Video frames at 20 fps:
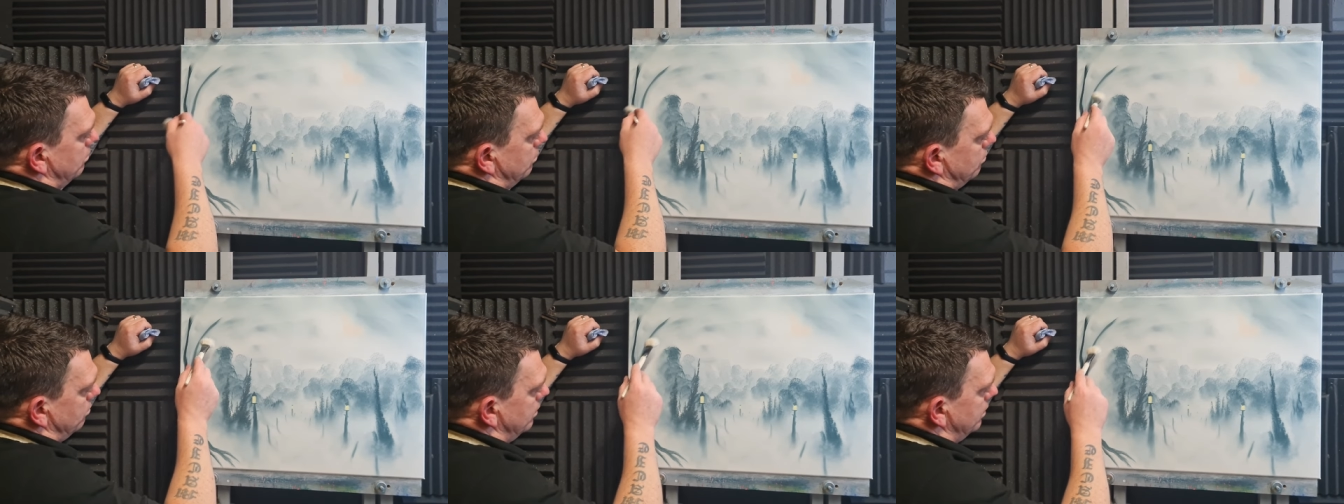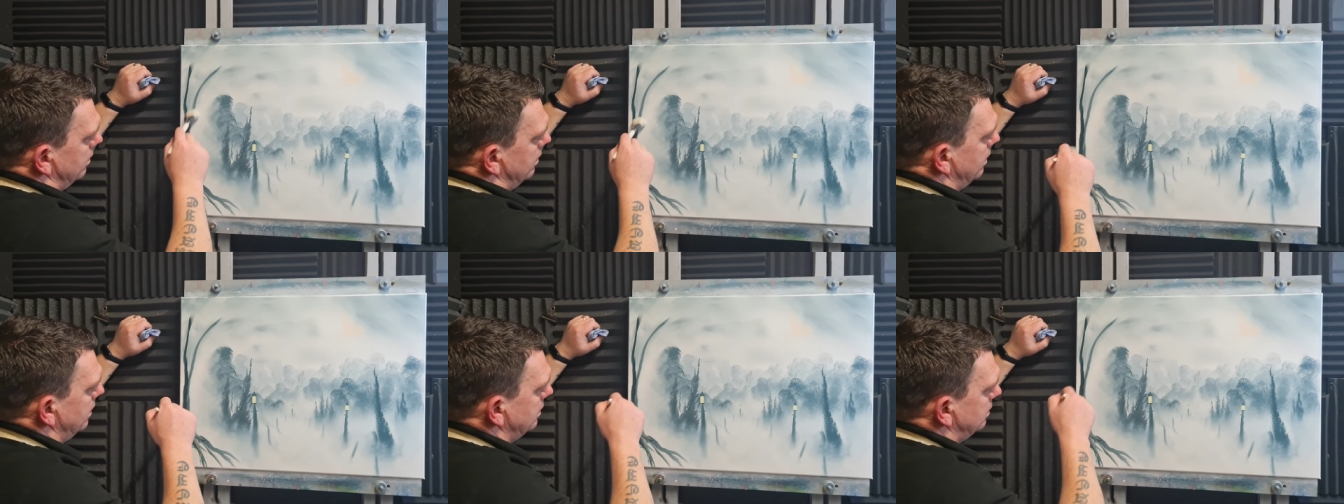we
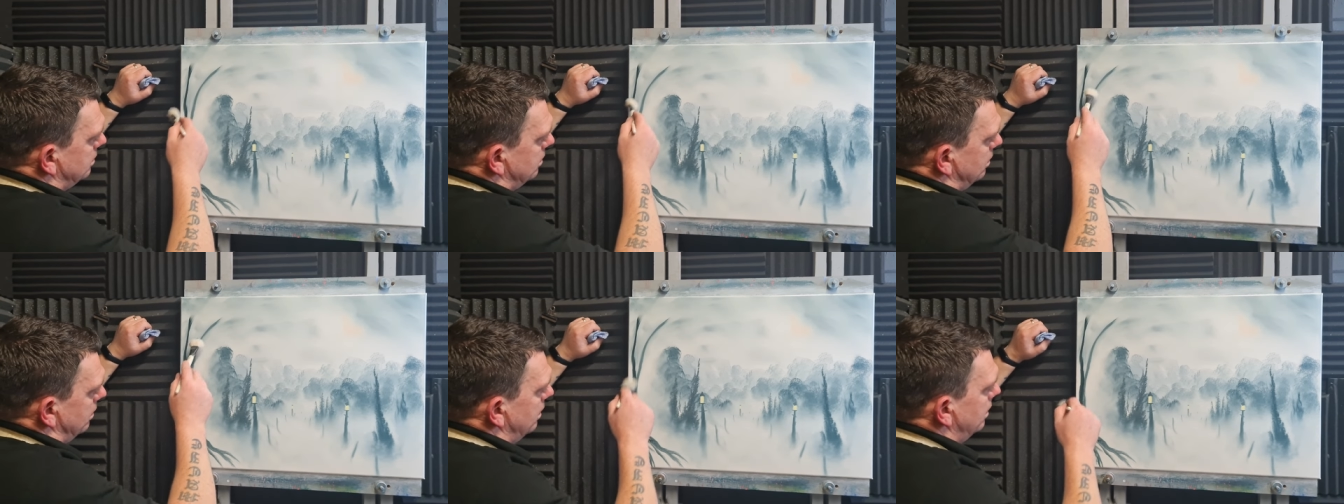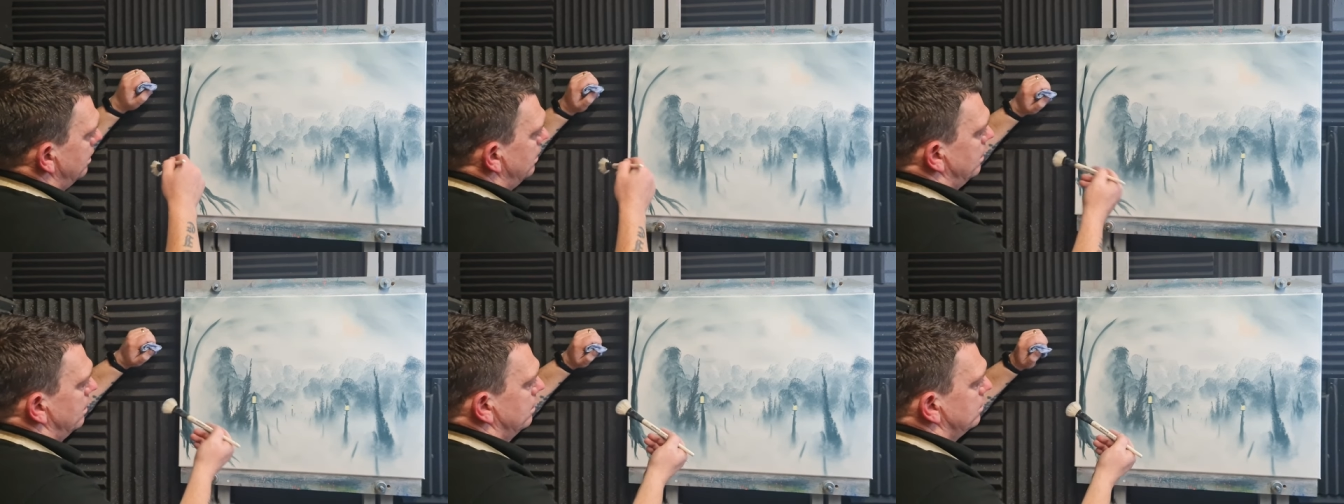need to
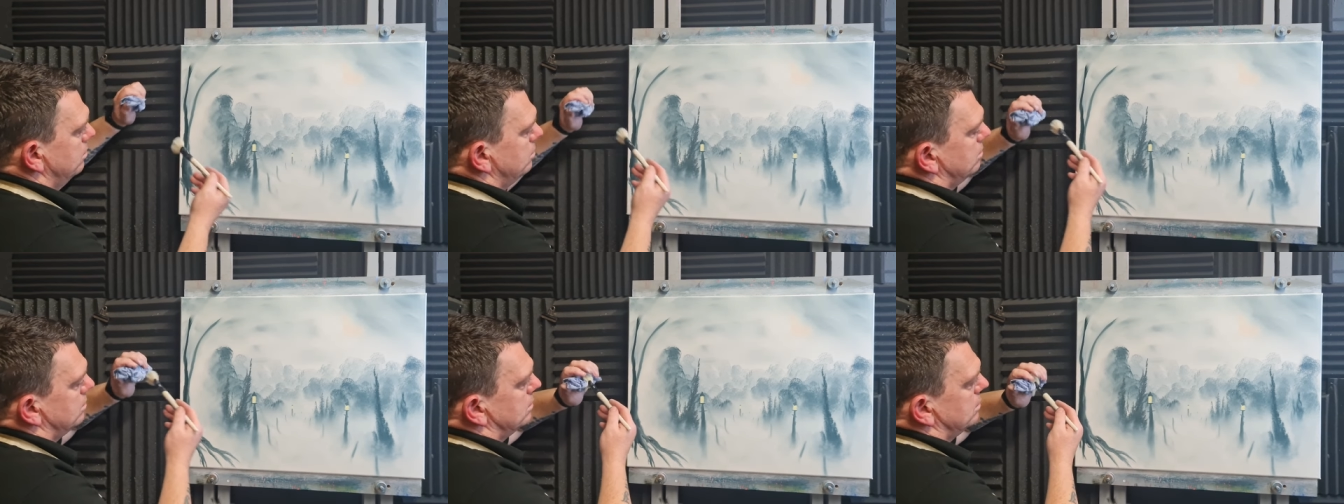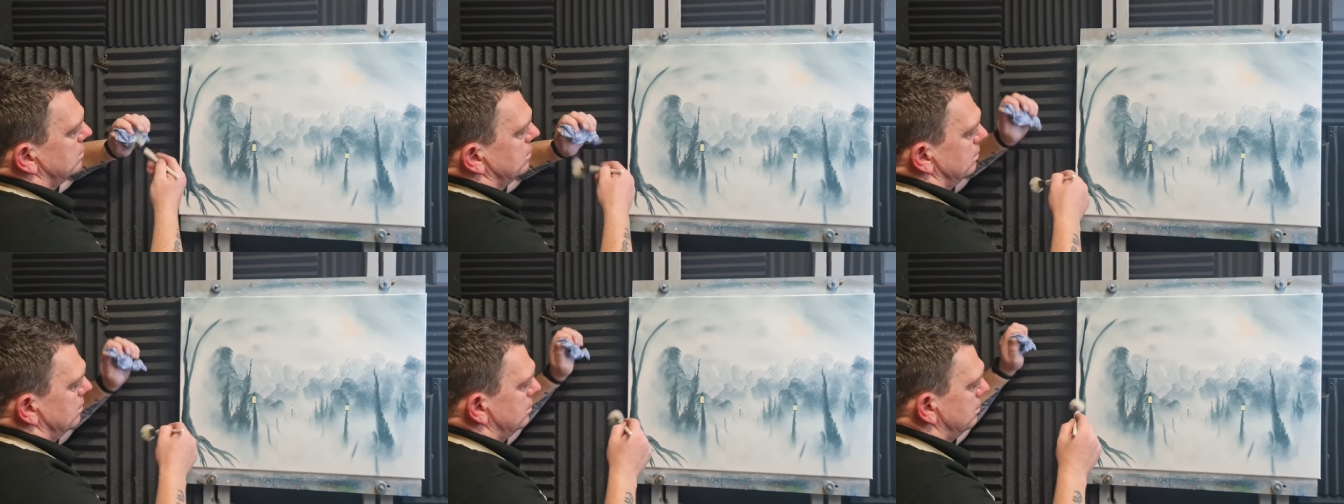just
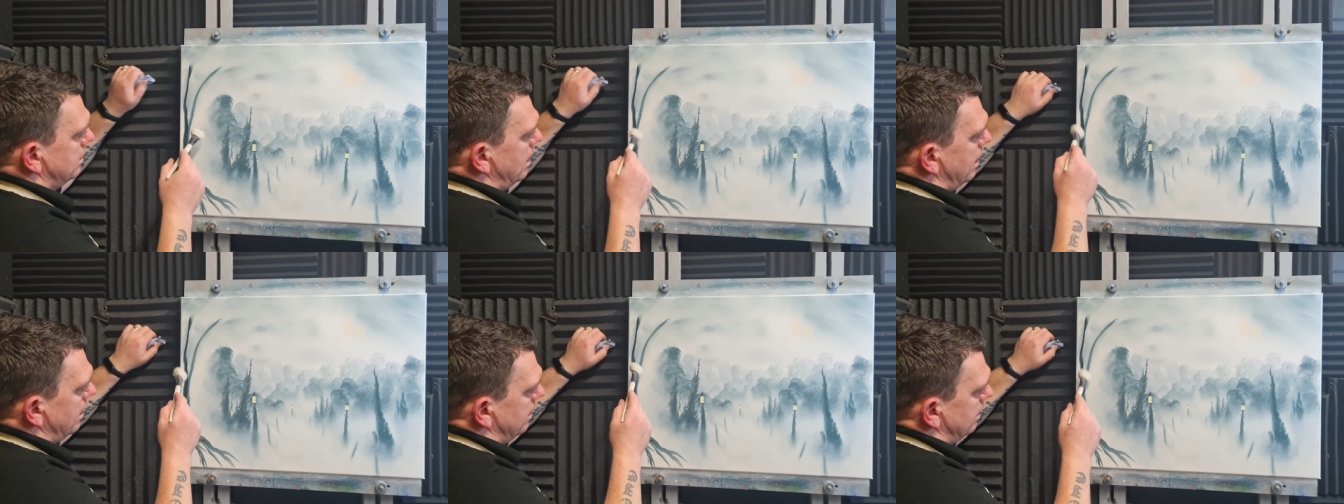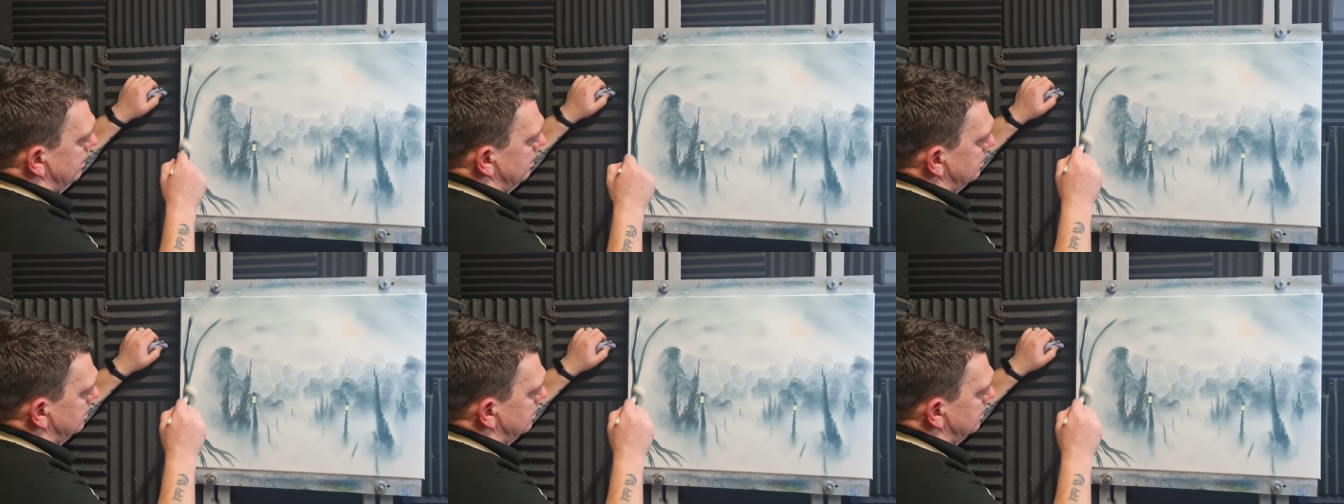set